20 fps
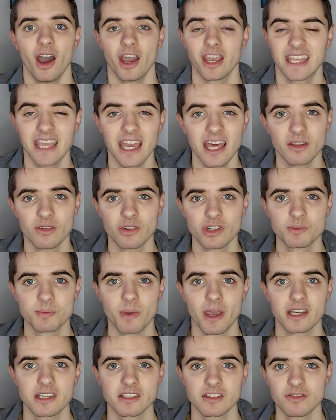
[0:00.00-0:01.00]
and get the
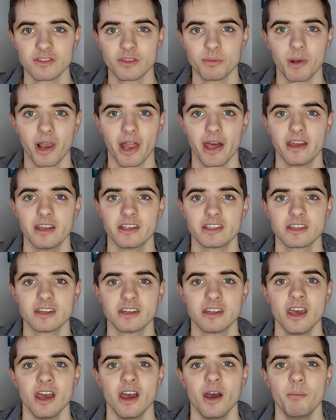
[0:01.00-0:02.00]
respect of the players
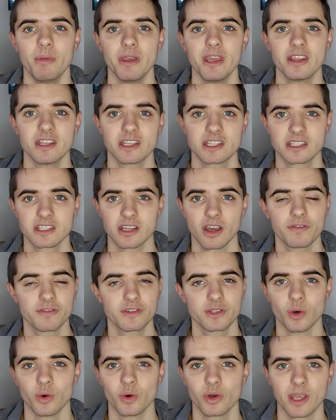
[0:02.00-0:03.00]
and be this tough
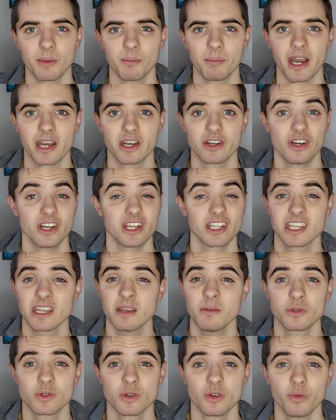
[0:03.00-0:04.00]
talking manager. And it
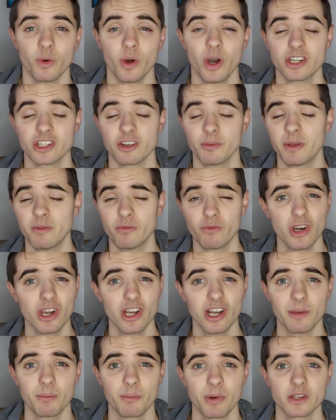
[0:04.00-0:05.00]
seems to have worked. I've been
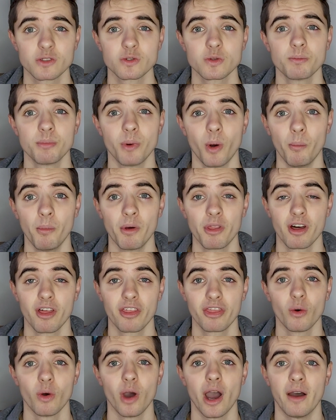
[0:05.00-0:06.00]
really impressed with Bournemouth. I
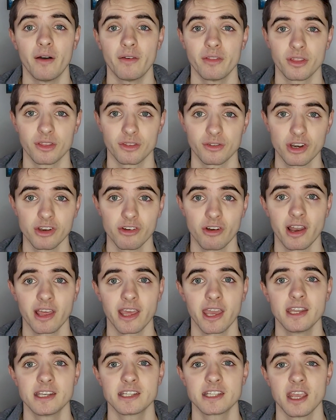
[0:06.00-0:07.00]
thought out of the 3
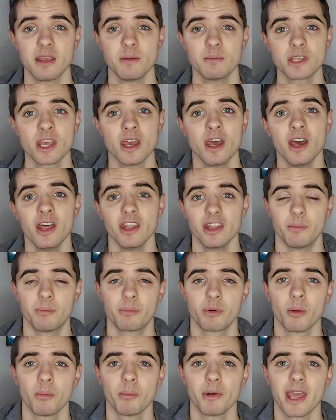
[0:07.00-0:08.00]
relegated teams, they
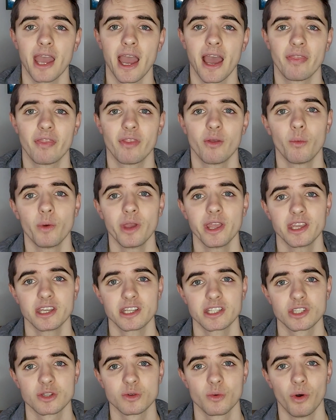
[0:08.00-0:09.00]
probably had the
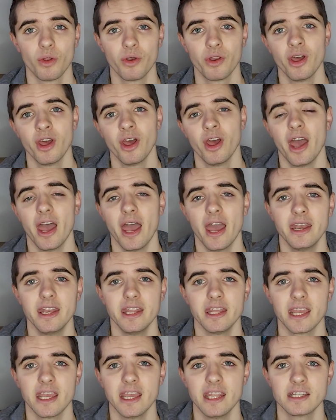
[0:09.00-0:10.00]
weakest squad
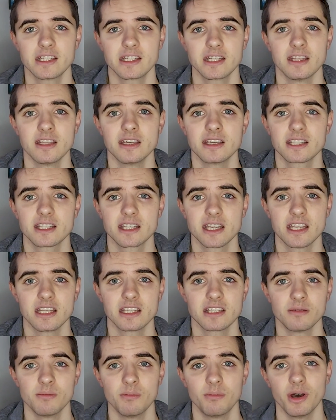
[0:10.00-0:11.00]
heading into this
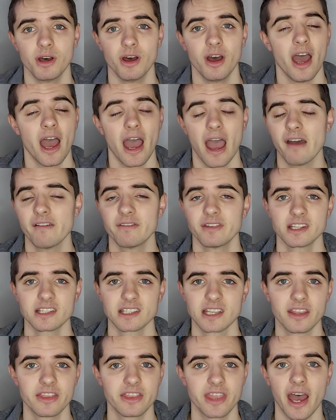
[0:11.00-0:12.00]
season. But having
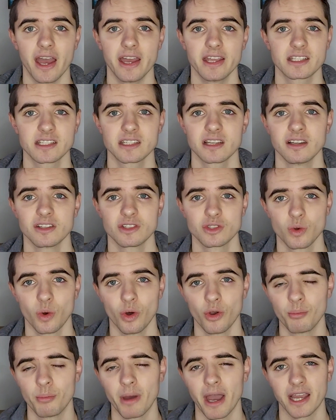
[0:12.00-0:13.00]
said that, it's still a
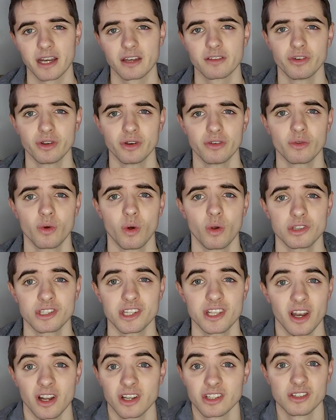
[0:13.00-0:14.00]
squad packed full of
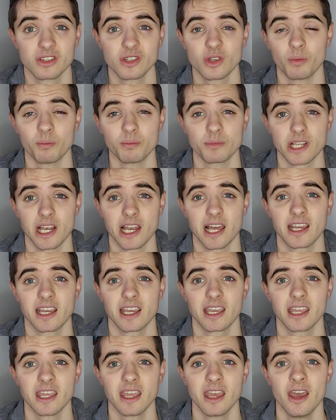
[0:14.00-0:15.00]
quality, like the Dom
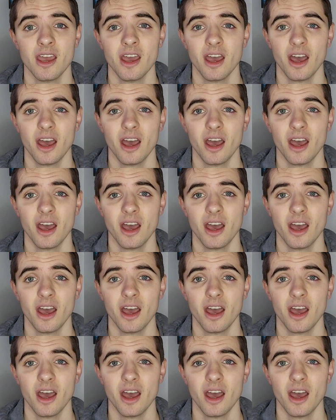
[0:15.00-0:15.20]
Solanke,